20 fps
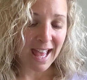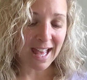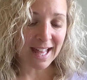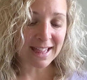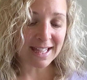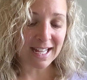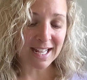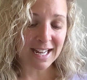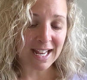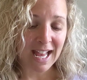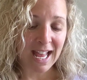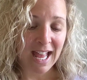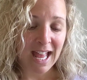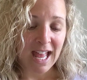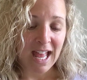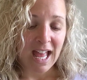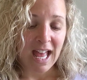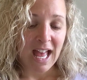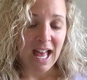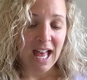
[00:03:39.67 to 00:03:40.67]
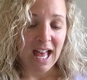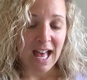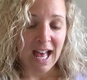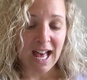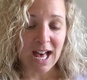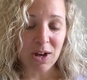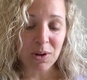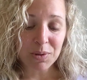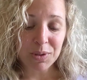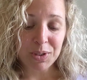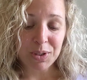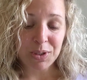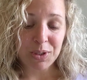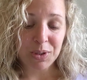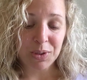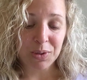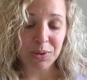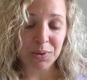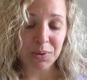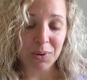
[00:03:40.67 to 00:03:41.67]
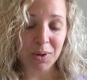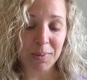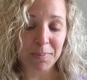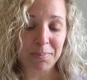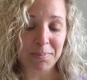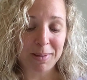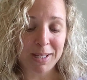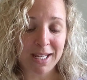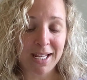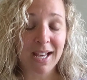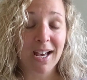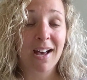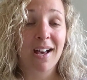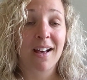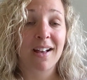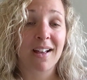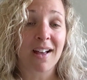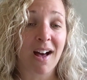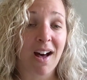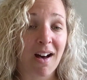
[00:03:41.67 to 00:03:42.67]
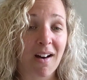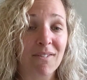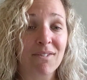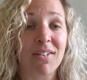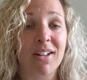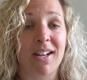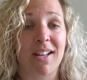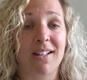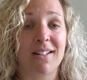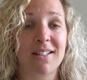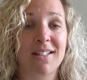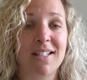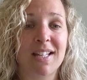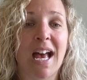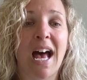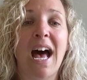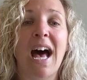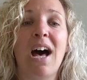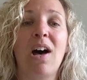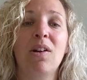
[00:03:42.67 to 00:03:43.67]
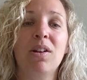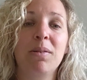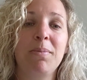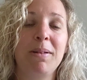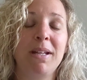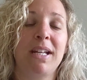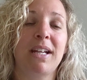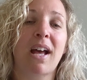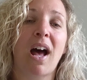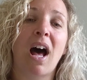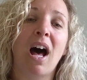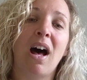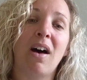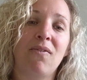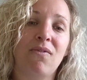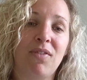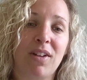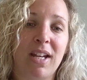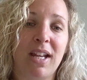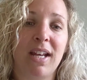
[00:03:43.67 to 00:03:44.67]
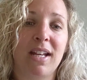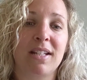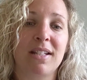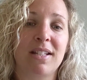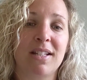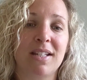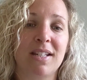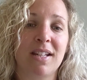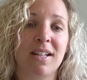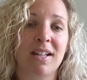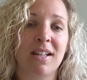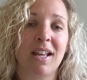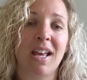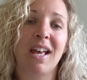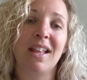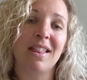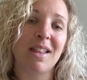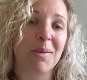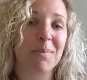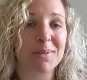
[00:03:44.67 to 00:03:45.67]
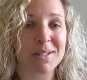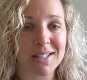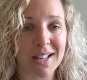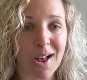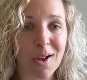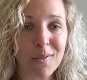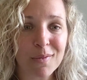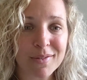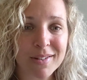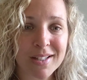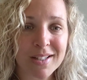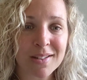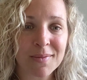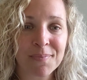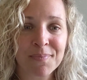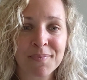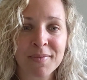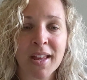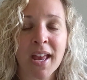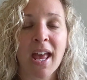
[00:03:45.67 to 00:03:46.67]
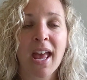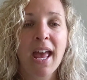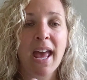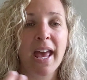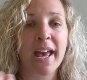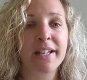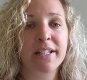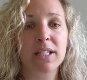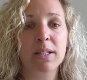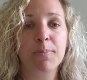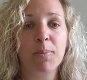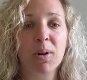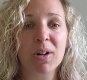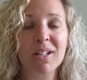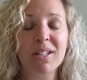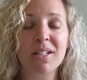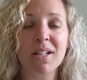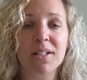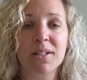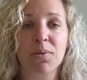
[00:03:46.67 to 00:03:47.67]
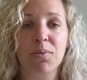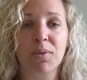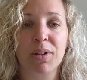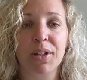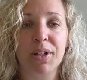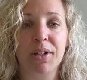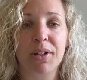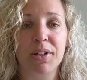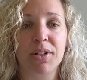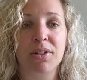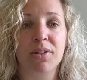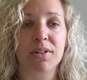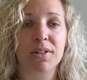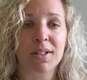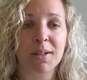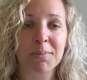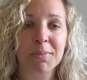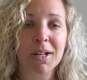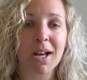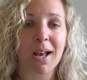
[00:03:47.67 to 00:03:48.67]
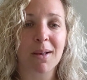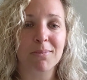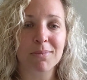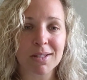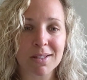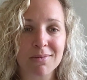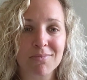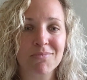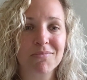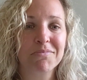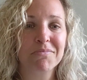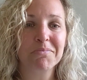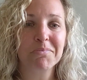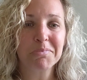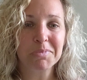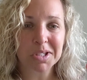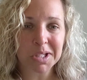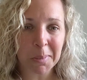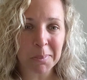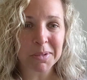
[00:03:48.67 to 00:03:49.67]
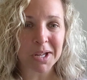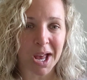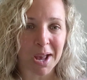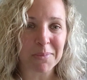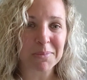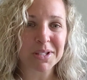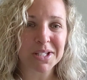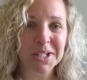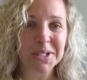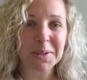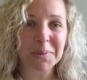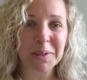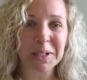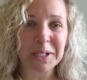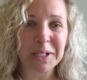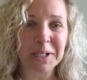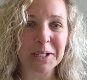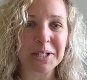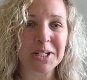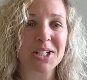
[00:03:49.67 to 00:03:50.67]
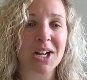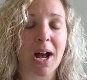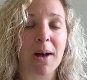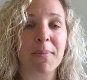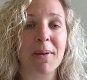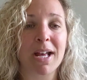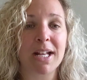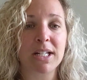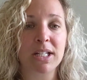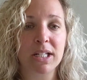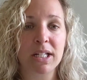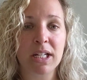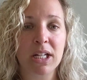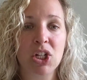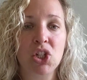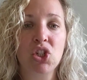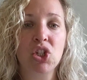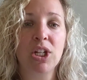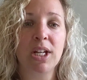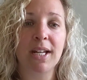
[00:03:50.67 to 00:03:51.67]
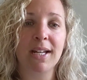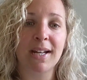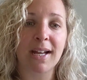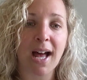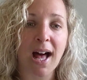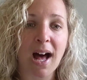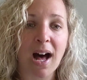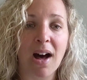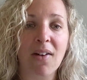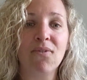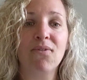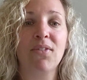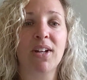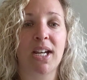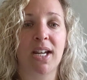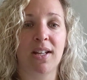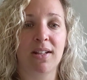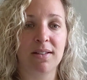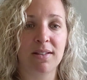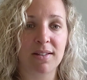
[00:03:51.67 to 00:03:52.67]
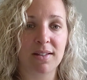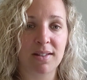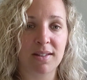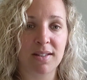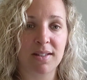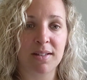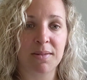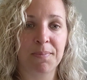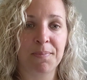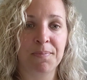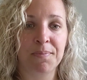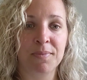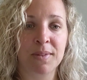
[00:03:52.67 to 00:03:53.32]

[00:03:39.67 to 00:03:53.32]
And then how to be confident. How to be confident in themselves. And sports does a really good, sometimes does a really good job at teaching confidence.